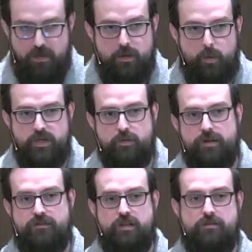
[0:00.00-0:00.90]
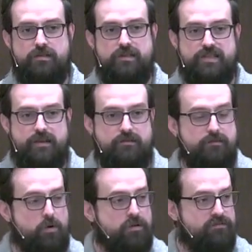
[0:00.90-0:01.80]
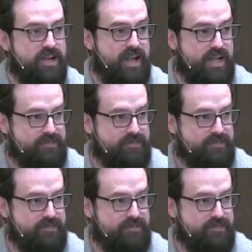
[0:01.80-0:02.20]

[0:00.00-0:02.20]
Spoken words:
Which one of those sounds more inviting?